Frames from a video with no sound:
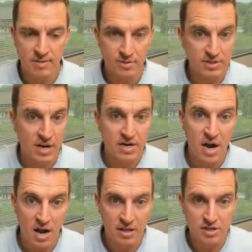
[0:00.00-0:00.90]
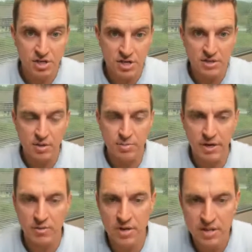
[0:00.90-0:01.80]
psychology is a
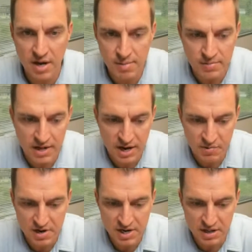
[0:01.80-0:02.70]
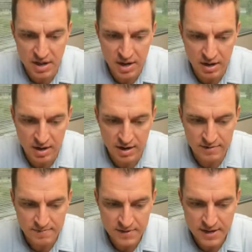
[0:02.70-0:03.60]
big one that I read a lot
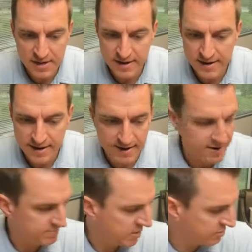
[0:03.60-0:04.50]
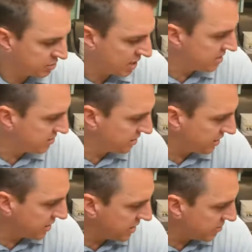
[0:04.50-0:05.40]
on. I'm trying to
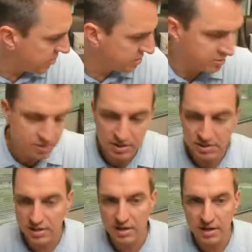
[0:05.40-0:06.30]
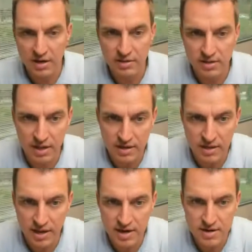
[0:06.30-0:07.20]
think. I got a bunch of books sitting here
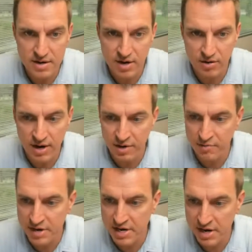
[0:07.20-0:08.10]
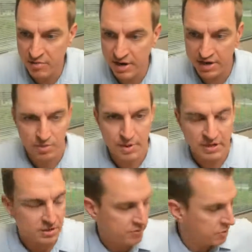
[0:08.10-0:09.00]
that I read on a regular
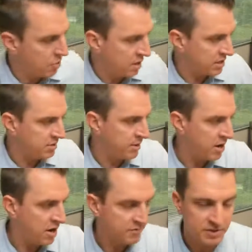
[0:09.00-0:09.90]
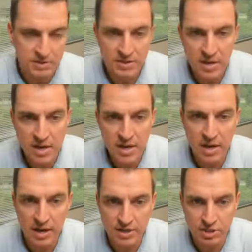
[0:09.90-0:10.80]
basis. If you walk into my office,
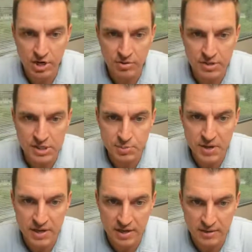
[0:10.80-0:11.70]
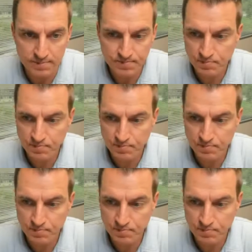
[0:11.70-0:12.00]
generally speaking,